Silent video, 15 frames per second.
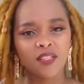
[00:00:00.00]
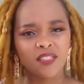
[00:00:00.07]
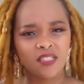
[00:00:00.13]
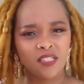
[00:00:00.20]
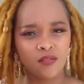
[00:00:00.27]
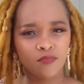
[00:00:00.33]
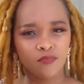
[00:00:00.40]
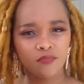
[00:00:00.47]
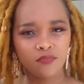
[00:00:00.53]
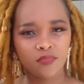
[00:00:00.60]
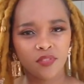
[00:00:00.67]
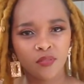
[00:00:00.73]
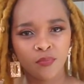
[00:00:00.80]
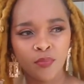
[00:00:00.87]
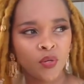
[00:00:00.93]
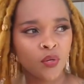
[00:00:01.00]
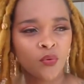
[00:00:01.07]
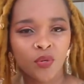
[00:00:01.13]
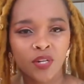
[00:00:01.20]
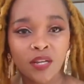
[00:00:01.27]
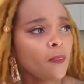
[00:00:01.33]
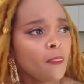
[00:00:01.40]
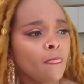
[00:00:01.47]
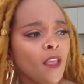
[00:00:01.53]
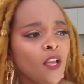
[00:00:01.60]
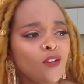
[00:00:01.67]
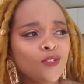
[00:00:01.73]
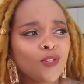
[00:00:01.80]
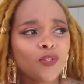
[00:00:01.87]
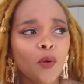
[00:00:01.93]
Dean to break water.
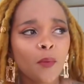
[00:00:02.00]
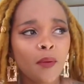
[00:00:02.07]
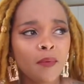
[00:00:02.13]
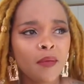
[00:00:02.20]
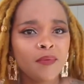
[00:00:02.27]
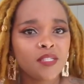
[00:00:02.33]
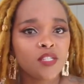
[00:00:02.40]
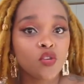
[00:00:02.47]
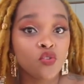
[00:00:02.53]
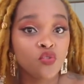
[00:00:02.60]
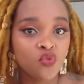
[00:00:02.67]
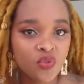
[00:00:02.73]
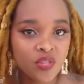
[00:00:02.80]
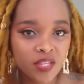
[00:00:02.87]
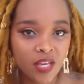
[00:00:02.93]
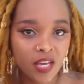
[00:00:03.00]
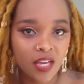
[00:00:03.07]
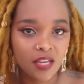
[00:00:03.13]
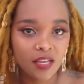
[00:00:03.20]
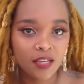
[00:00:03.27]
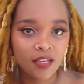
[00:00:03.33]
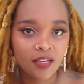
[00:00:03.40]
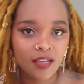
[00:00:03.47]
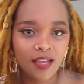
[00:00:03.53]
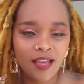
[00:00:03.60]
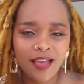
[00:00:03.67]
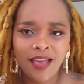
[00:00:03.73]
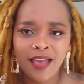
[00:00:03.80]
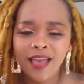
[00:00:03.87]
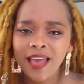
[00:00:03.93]
So no, maybe it's a new thing.
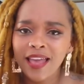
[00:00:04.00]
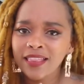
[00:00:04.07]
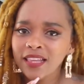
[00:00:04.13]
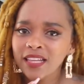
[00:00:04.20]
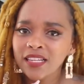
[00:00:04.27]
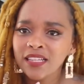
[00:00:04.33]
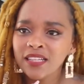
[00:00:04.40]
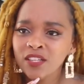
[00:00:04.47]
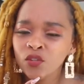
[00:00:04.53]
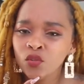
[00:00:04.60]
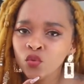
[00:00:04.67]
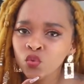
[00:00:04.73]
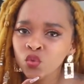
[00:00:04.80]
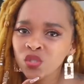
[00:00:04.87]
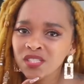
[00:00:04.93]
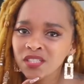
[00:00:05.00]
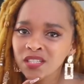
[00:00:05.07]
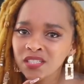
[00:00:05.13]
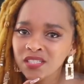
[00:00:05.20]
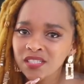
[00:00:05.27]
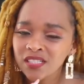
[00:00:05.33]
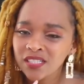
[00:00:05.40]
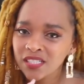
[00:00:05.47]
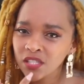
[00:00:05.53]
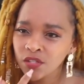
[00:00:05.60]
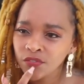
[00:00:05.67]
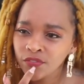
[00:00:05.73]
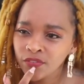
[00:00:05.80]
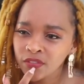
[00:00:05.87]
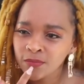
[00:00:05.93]
And then he used this instead
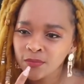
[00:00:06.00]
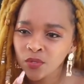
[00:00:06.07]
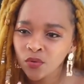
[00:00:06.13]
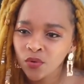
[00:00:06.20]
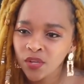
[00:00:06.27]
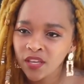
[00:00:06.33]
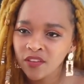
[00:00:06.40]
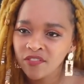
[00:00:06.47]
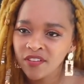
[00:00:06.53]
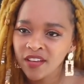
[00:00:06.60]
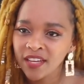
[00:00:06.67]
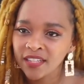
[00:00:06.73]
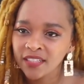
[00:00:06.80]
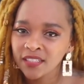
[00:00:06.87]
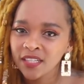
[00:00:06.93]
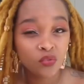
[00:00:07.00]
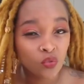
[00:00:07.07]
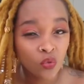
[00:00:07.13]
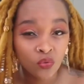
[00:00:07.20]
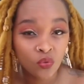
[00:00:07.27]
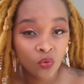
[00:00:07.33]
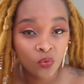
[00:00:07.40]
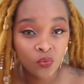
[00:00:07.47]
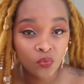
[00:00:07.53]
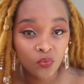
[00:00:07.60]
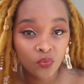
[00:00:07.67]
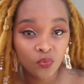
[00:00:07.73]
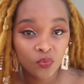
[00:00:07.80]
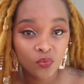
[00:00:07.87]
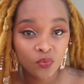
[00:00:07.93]
of this. Okay, fine. Don't know,
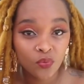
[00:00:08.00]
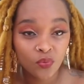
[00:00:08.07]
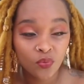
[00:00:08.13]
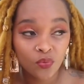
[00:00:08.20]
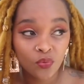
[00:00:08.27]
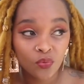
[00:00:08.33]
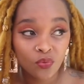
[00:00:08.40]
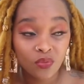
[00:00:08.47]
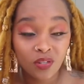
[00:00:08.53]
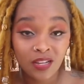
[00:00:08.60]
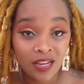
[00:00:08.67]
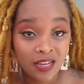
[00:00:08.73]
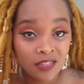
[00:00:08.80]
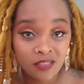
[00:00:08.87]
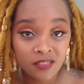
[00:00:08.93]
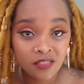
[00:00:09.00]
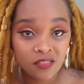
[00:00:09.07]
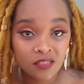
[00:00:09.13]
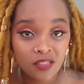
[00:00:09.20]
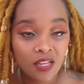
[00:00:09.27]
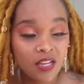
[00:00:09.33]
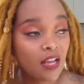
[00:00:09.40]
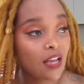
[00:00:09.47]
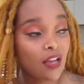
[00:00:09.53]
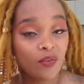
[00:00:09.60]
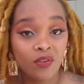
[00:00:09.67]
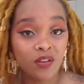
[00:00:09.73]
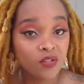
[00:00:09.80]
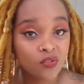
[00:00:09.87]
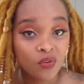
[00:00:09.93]
guys.
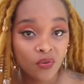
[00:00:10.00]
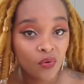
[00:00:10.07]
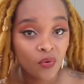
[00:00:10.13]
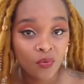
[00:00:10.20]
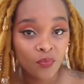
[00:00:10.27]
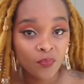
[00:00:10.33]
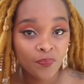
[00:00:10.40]
Really don't know.